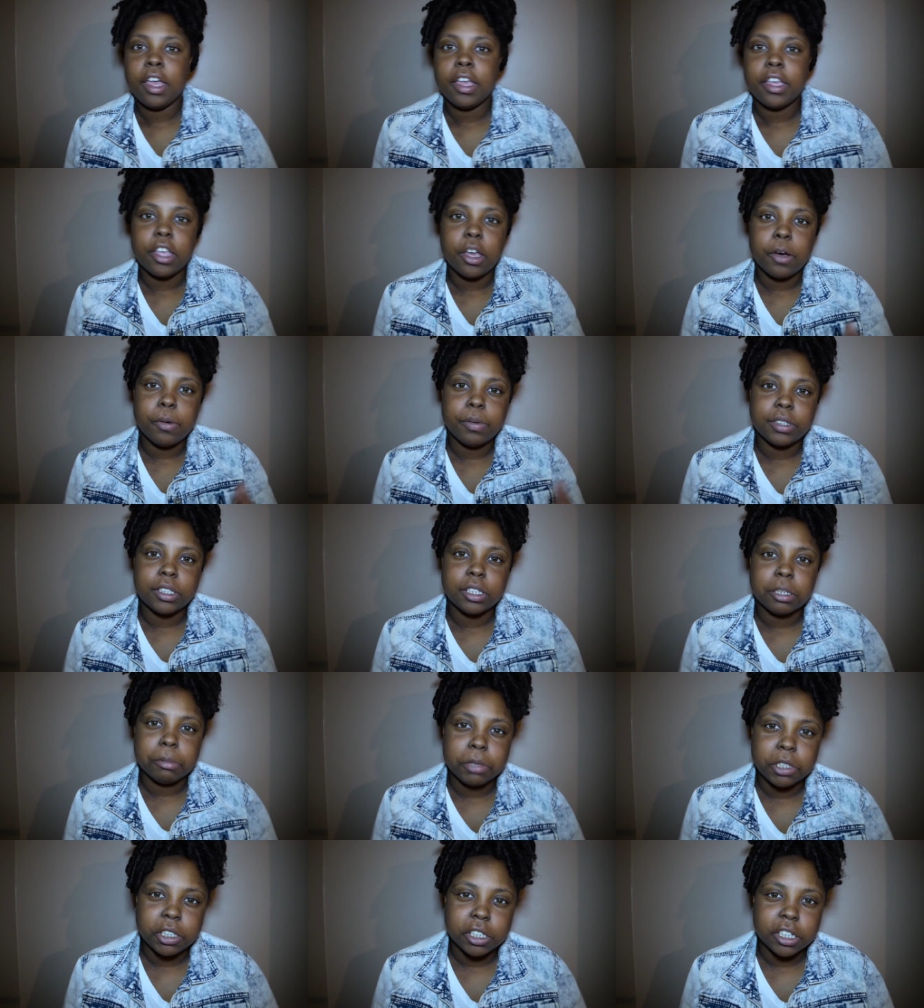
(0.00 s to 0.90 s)
Yo, what's
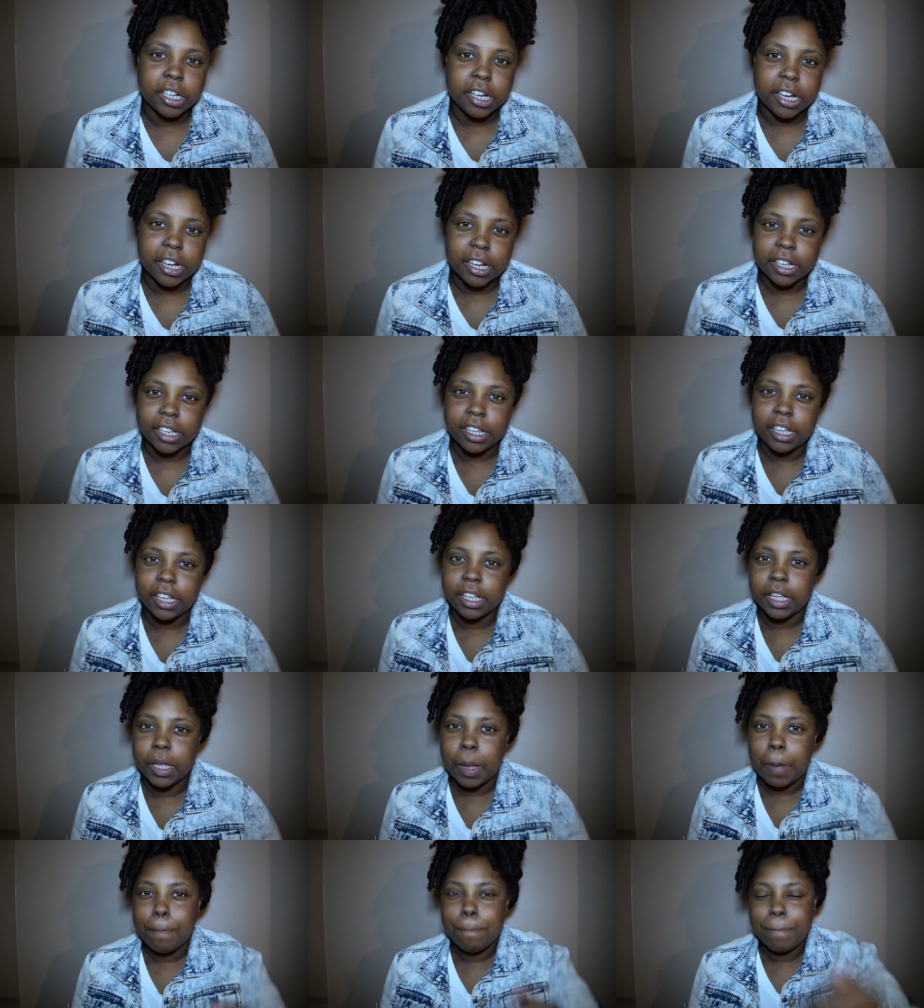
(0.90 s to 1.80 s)
up? It's your girl
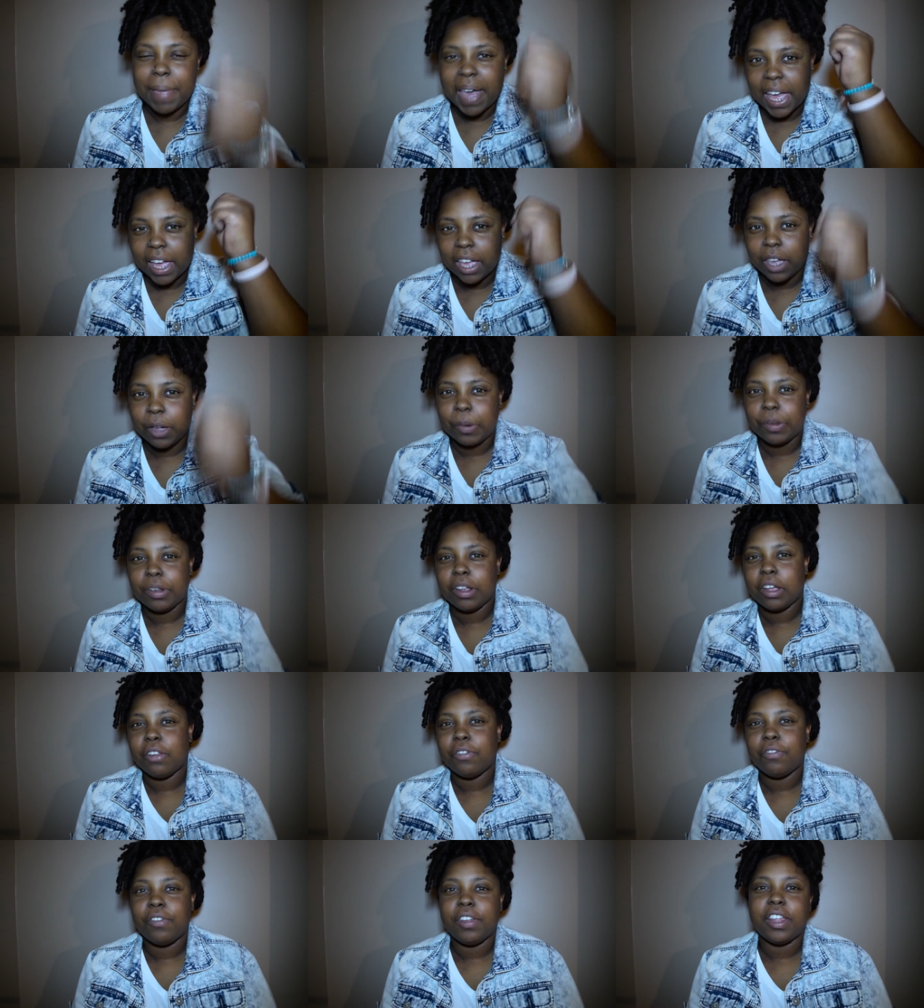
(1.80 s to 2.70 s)
Kiki back here with
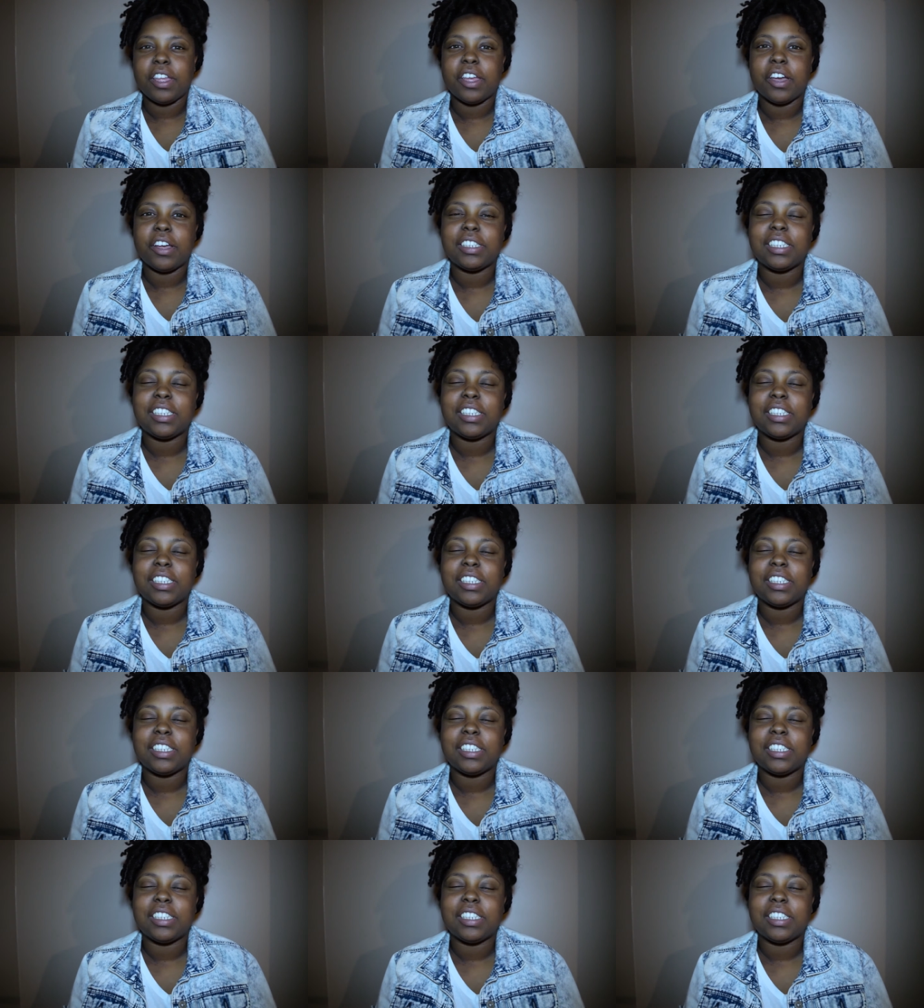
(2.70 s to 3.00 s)
another video.